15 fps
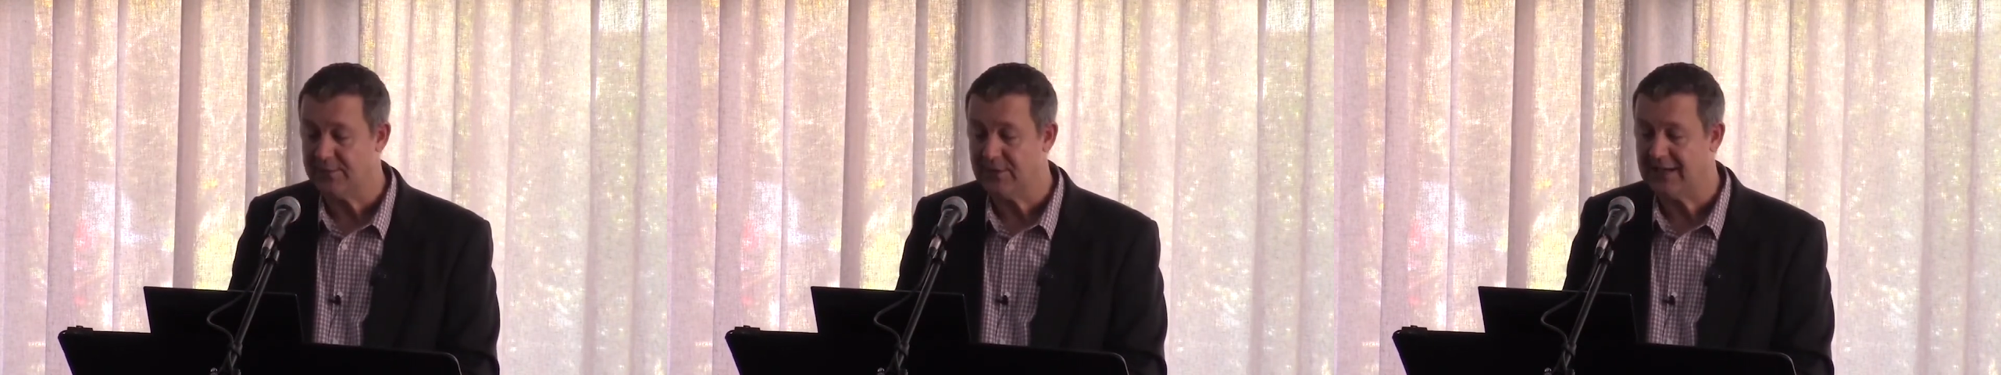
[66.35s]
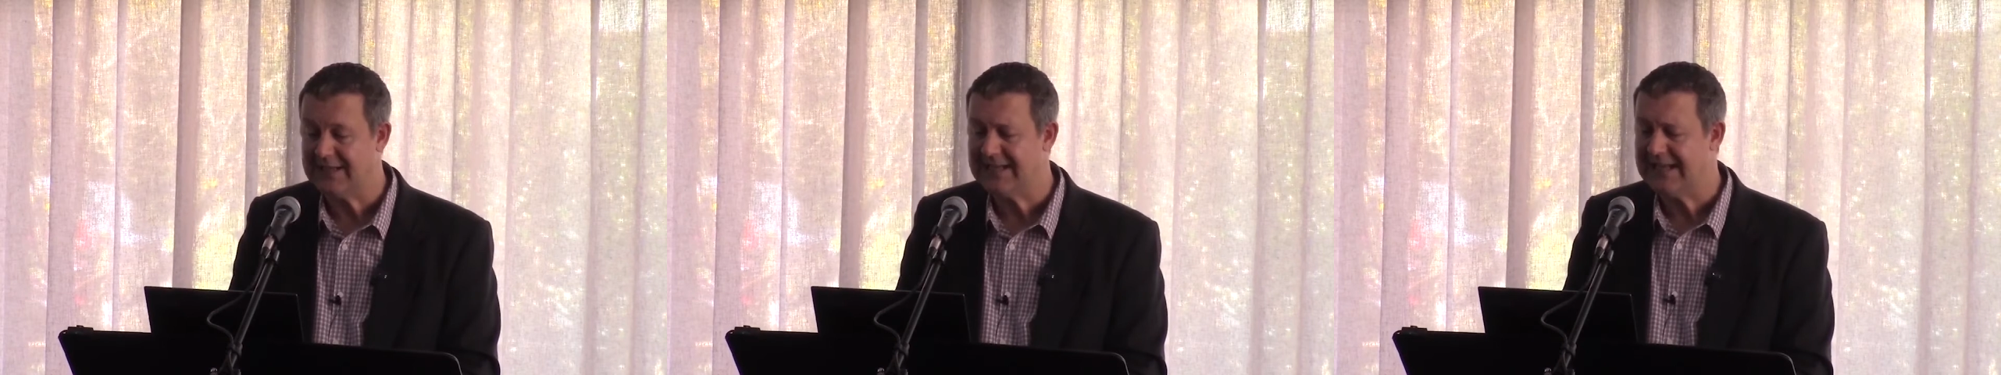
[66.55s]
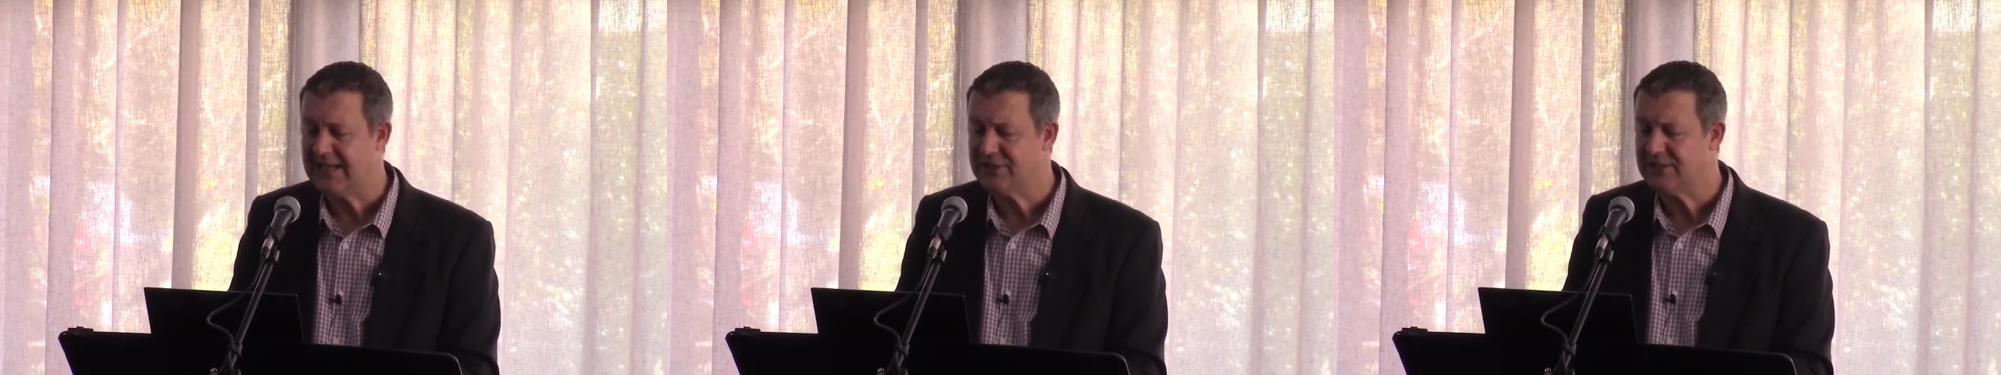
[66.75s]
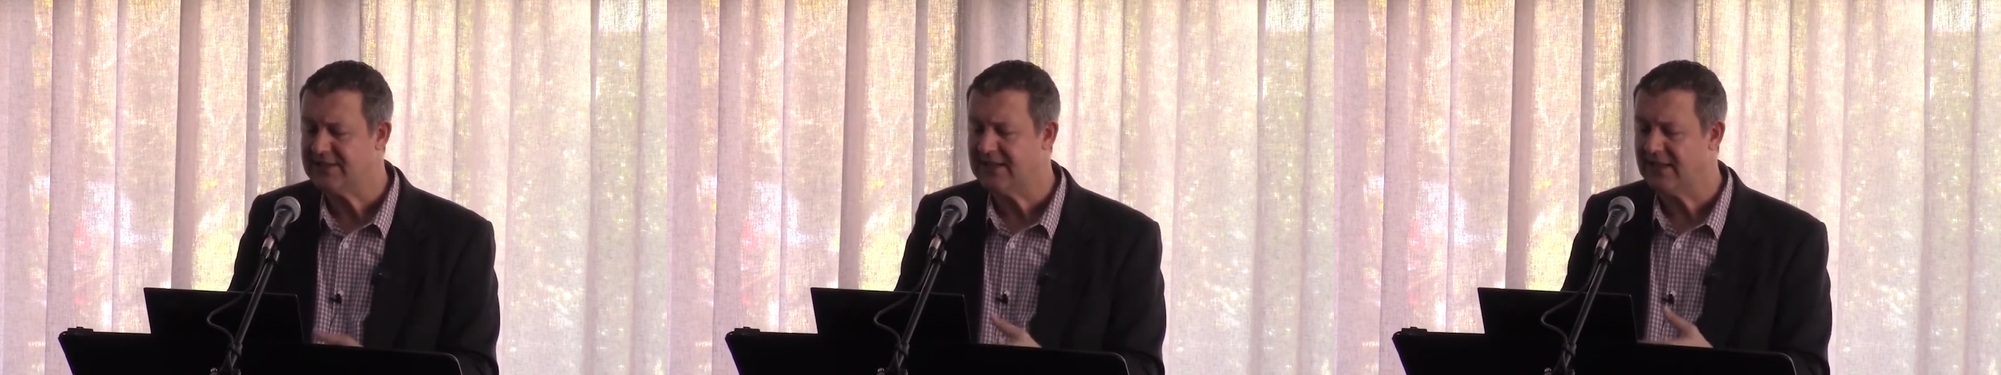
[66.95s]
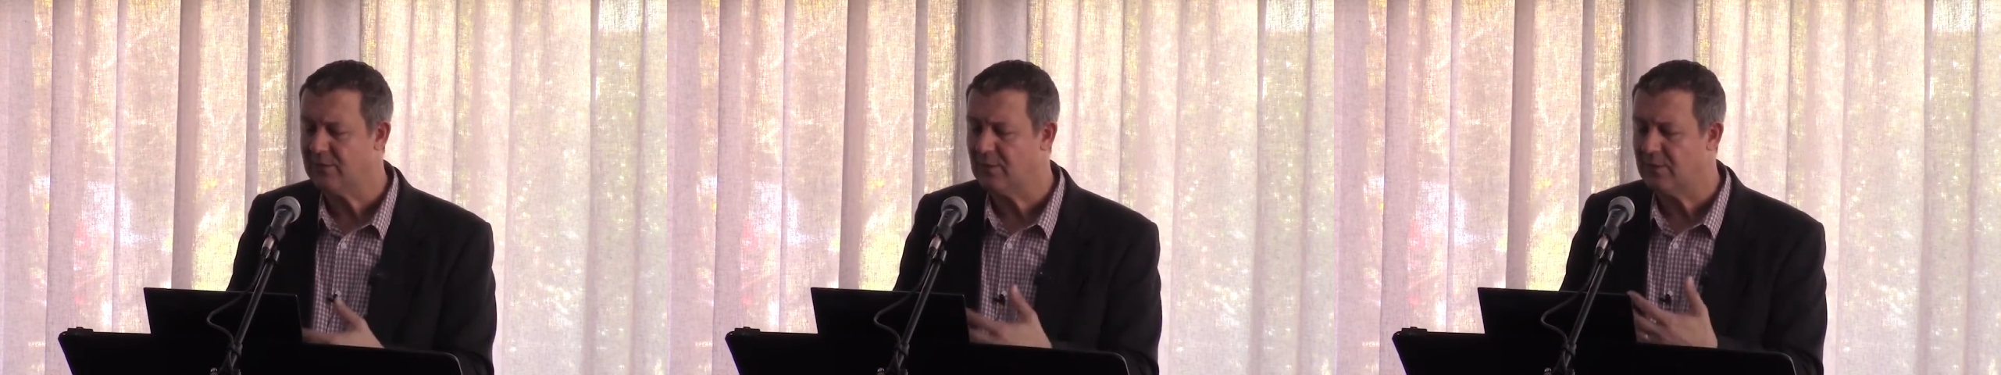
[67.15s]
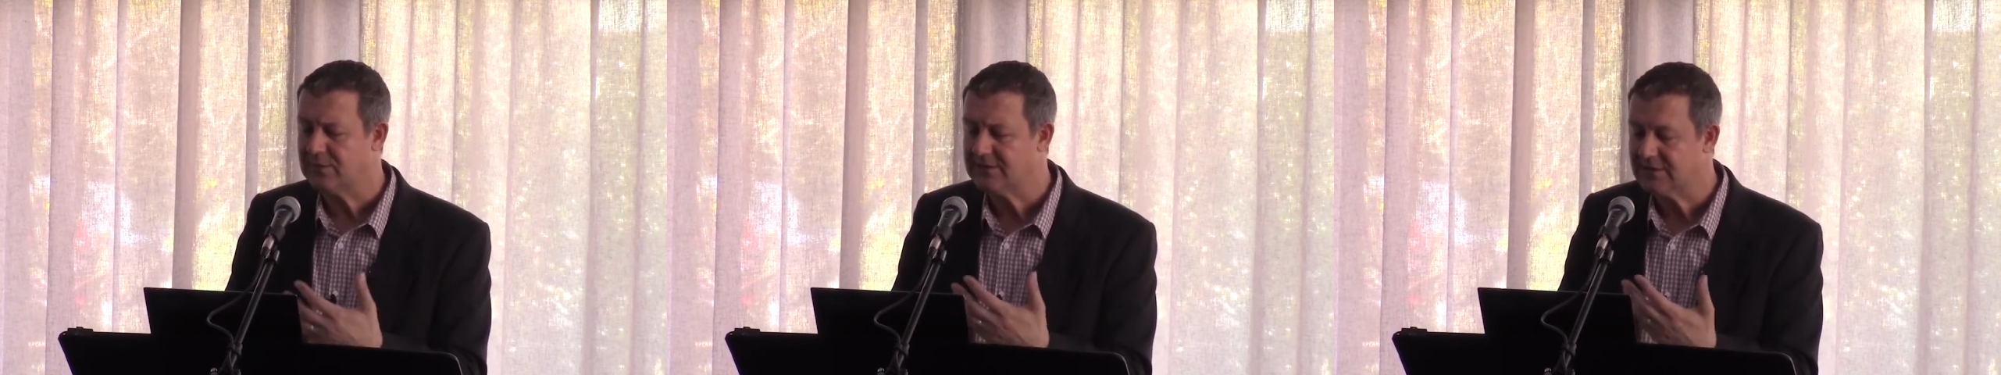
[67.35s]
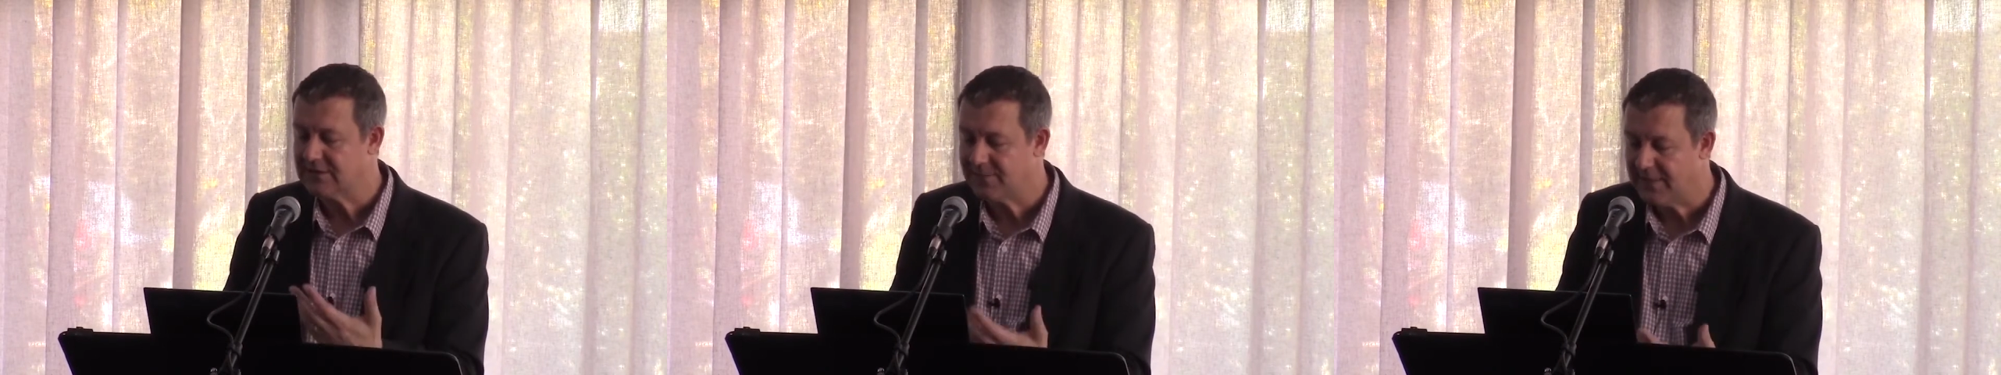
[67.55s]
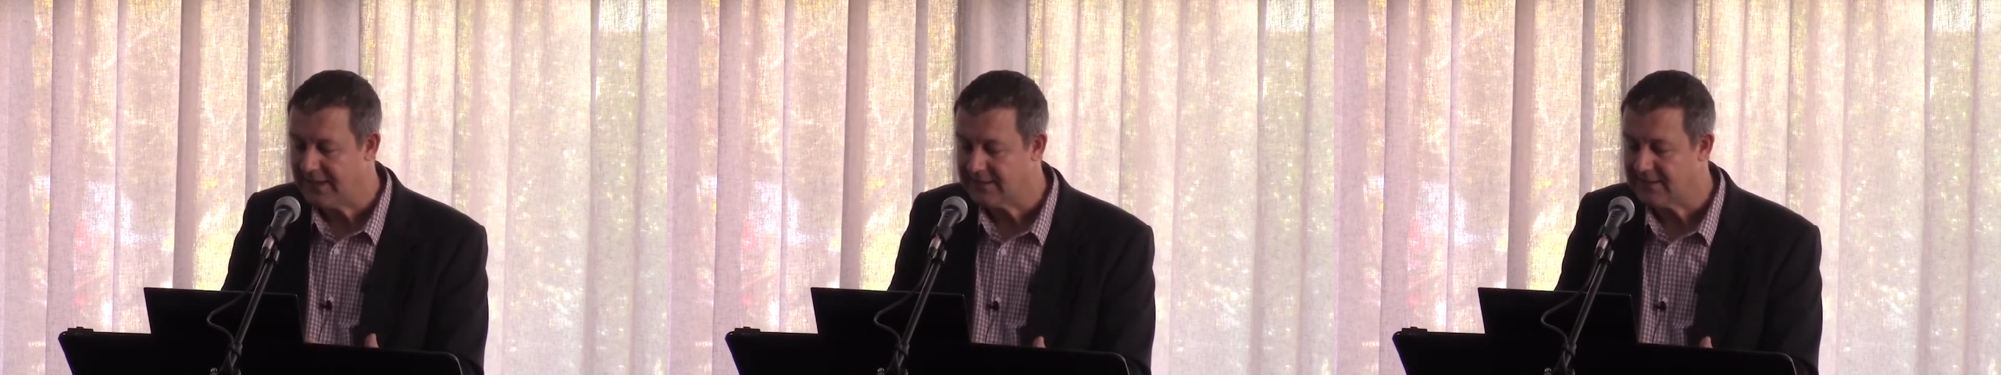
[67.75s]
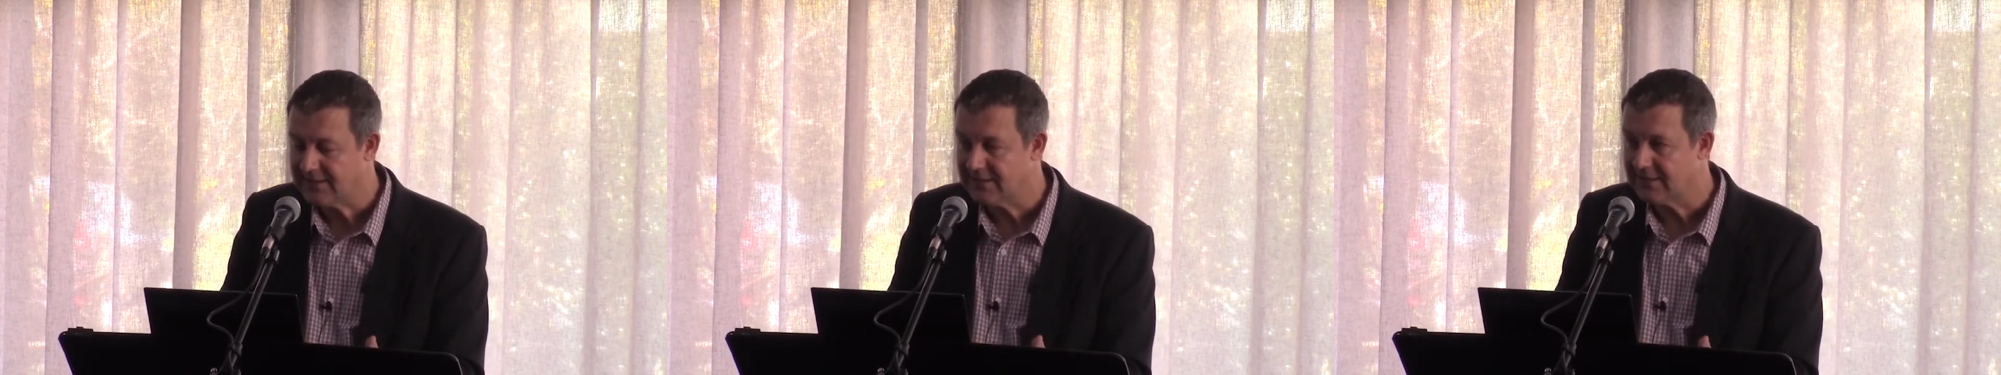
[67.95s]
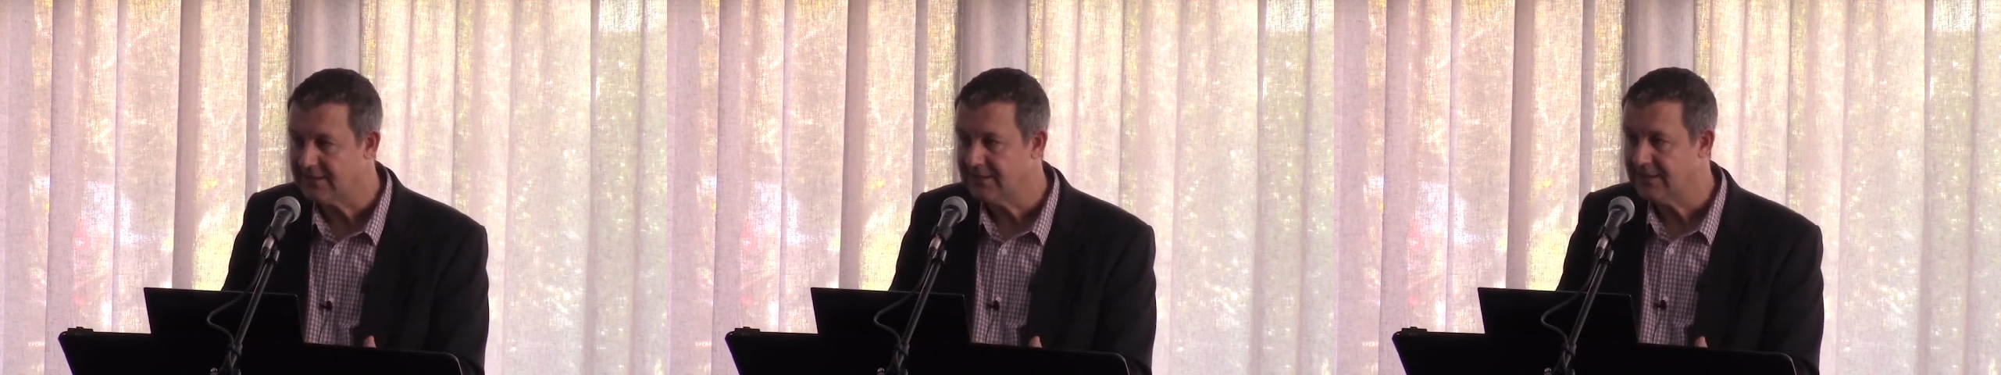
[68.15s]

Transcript: but I didn't actually tell them what was expected.